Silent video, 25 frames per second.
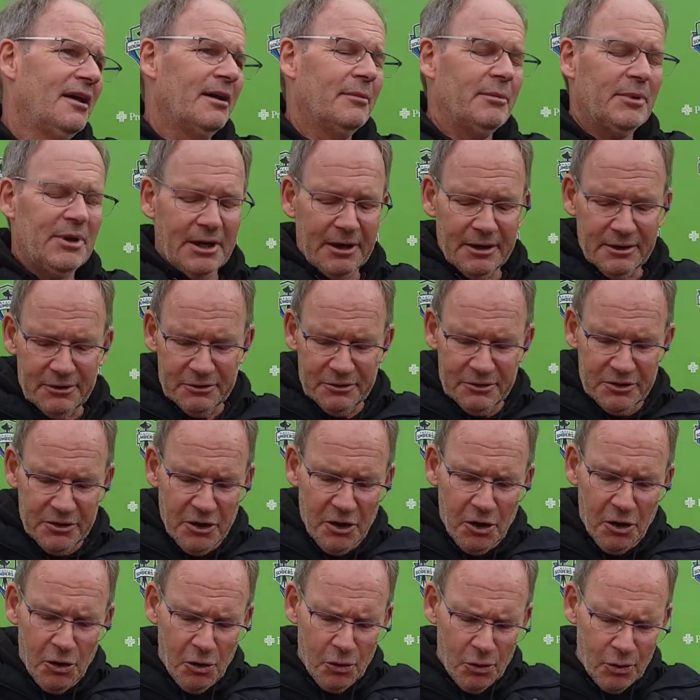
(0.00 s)
I mean, I don't
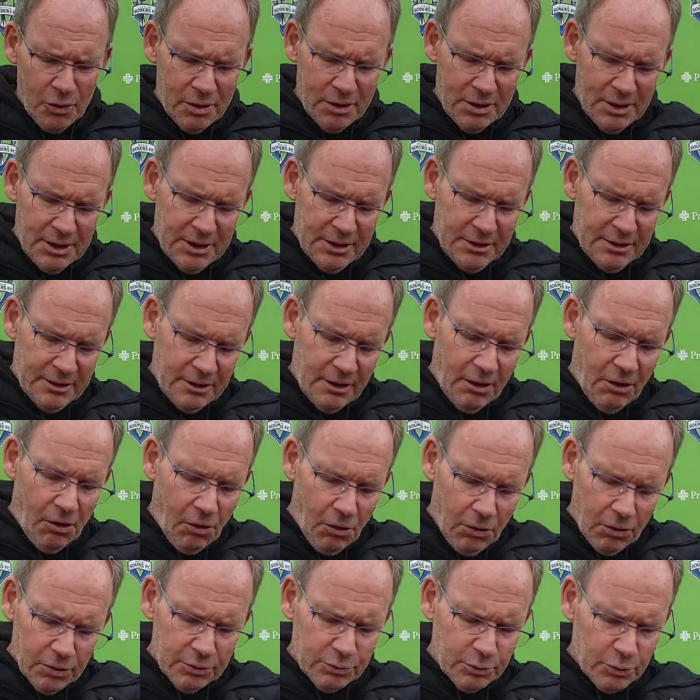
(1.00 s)
know
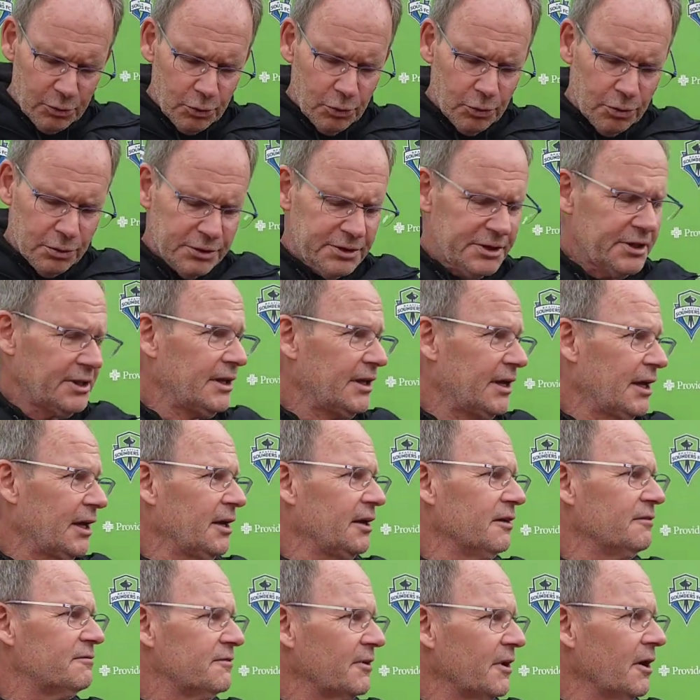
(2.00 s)
all the rules in the
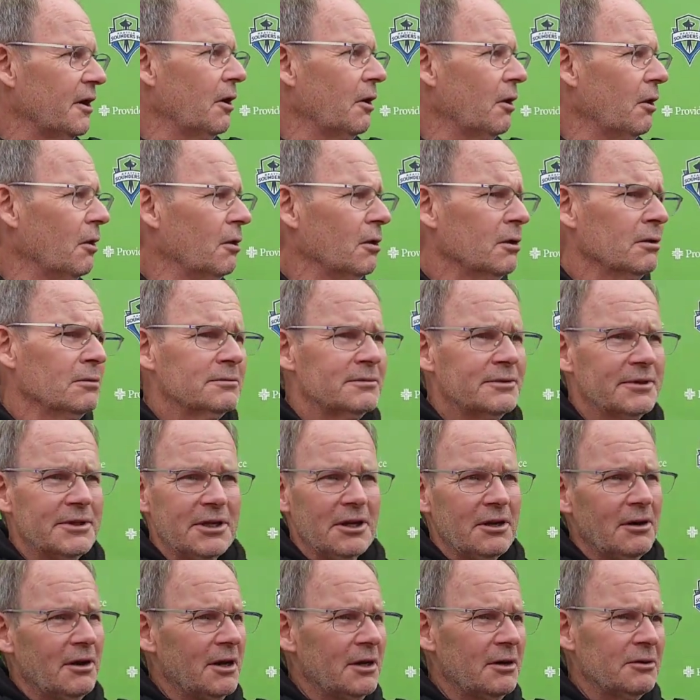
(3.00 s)
NFL. You
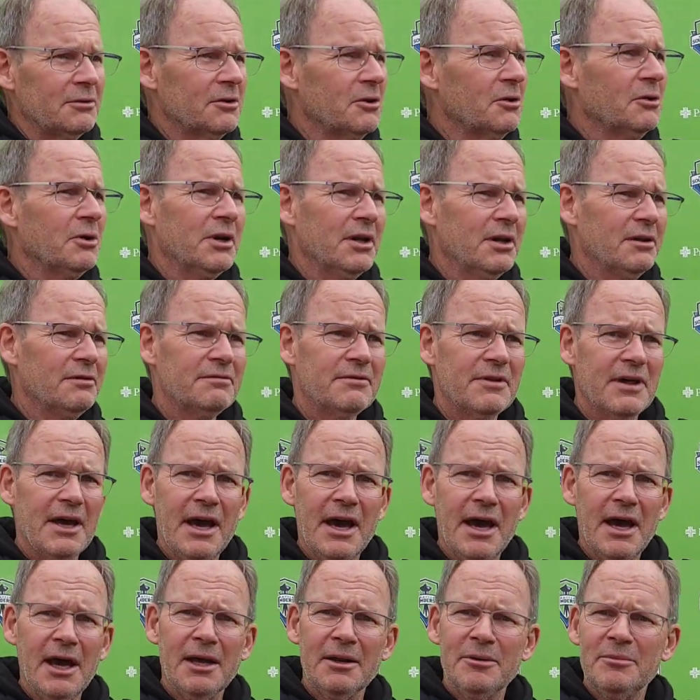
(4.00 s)
know, I don't know any of
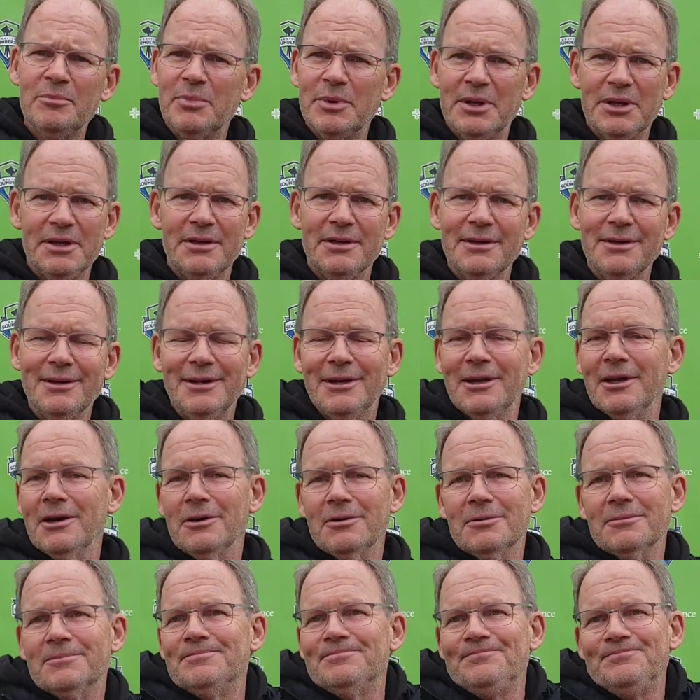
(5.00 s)
that. But, you
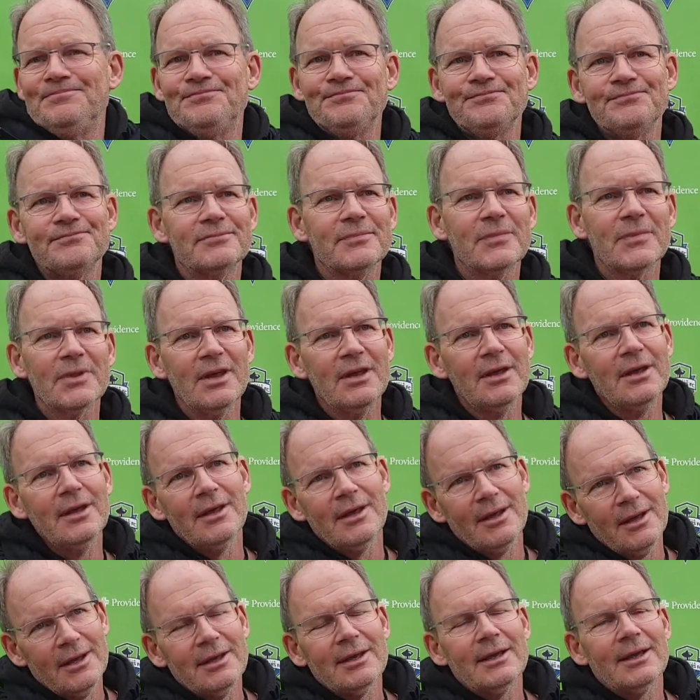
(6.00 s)
know,
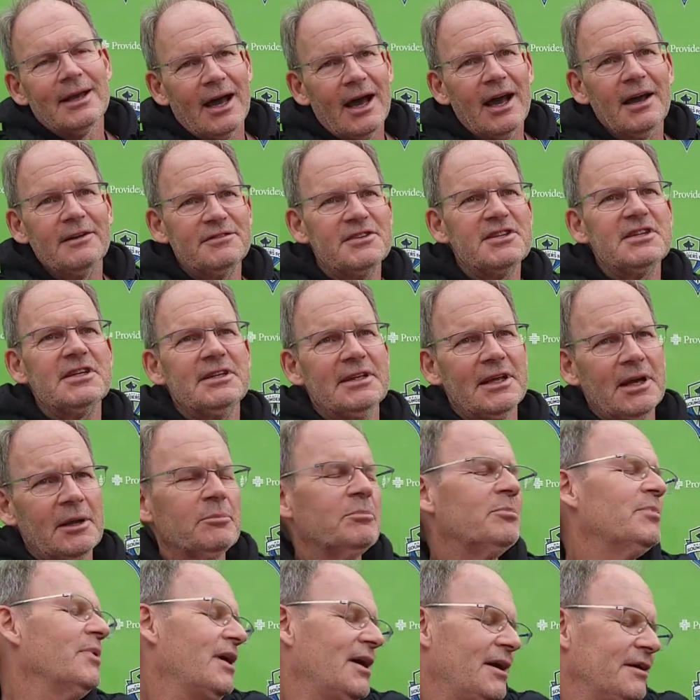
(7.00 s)
I've seen
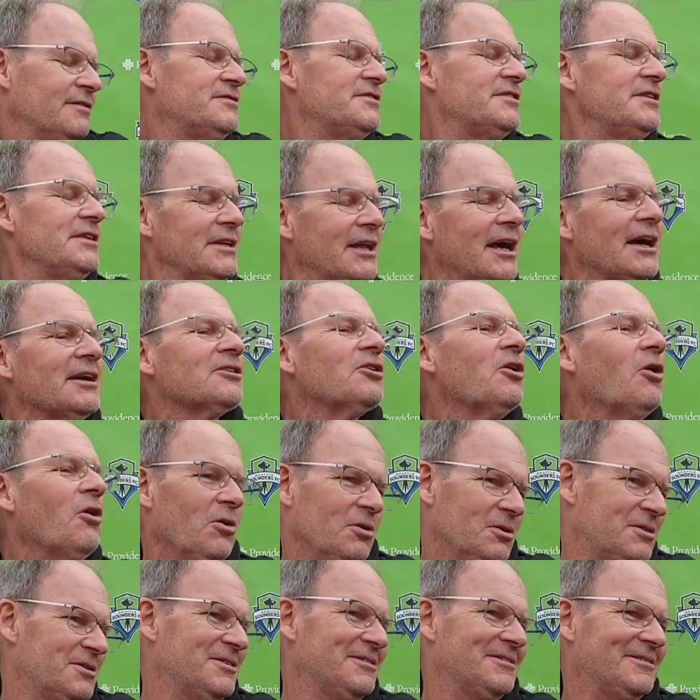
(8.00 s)
that
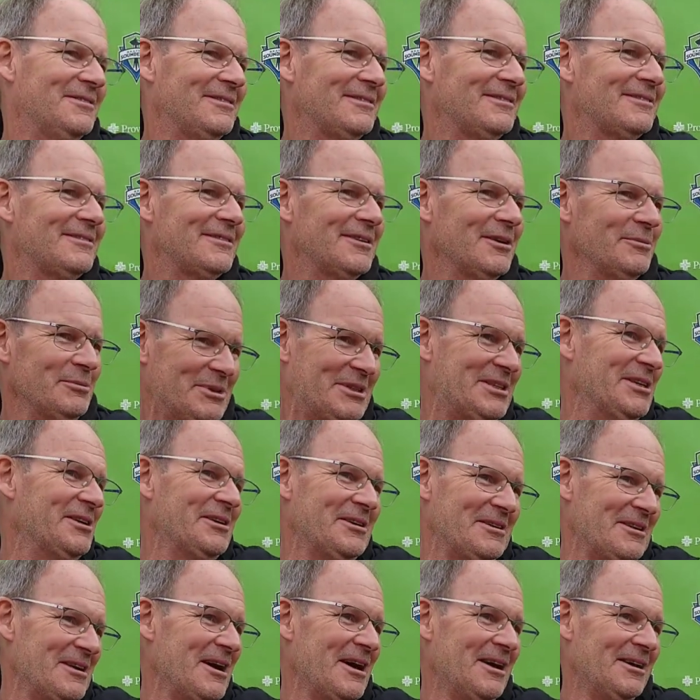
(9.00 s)
called. Let me tell
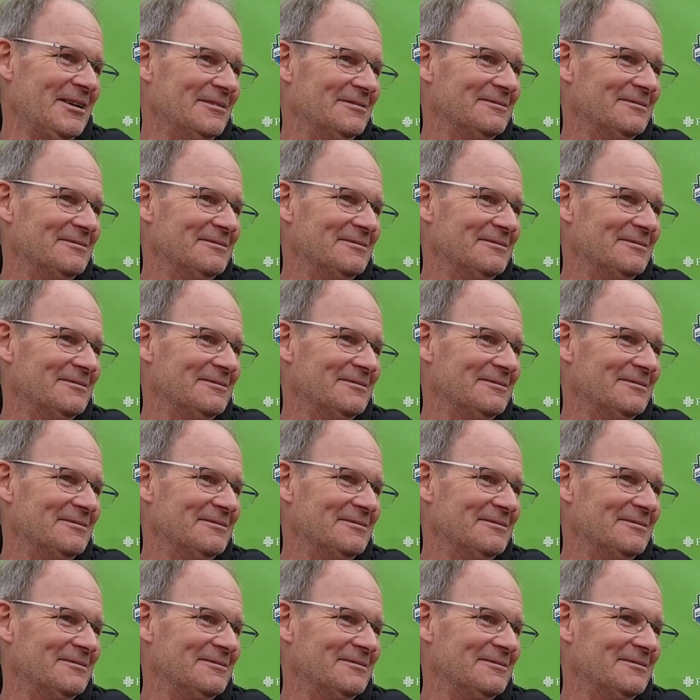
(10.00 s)
you that.